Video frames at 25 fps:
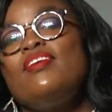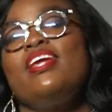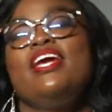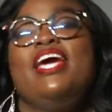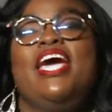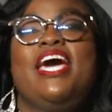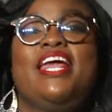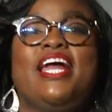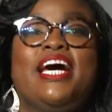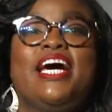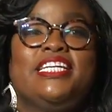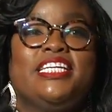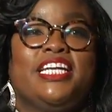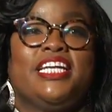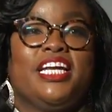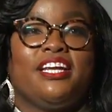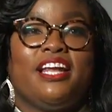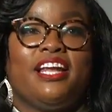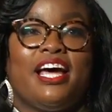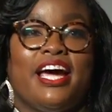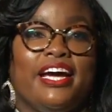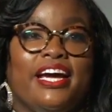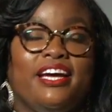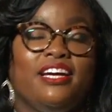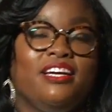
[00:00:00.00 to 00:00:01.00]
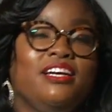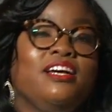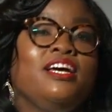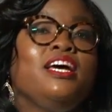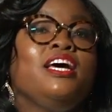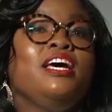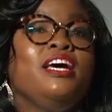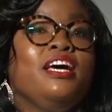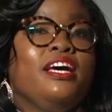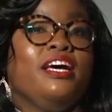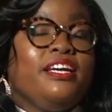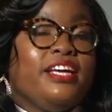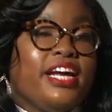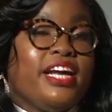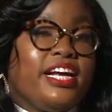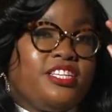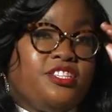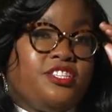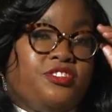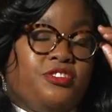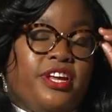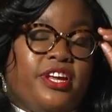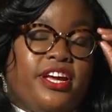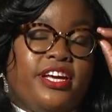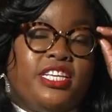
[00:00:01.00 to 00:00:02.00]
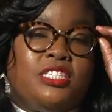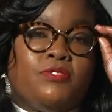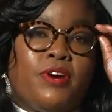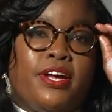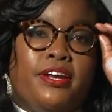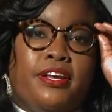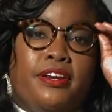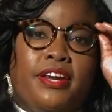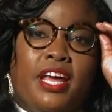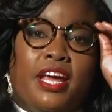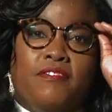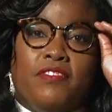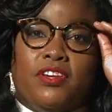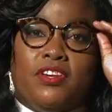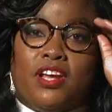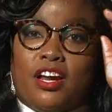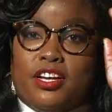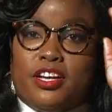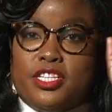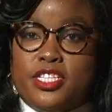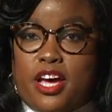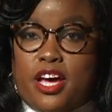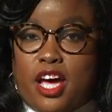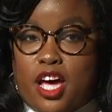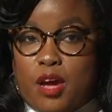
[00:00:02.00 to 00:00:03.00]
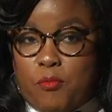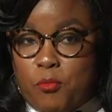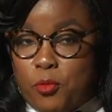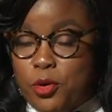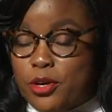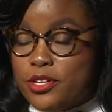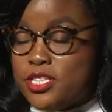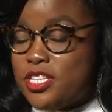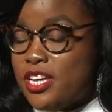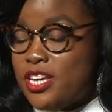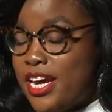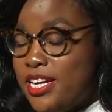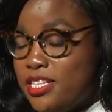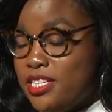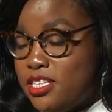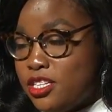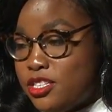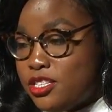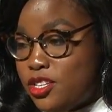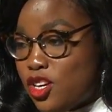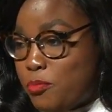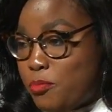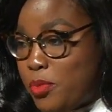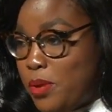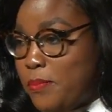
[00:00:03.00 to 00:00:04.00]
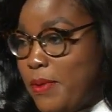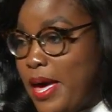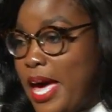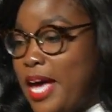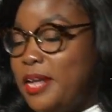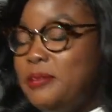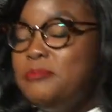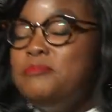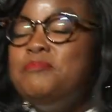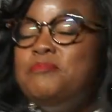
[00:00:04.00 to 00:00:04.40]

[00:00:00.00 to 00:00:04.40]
And I did it like yesterday, so I didn't have a lot of time. Real scientists, don't be mad.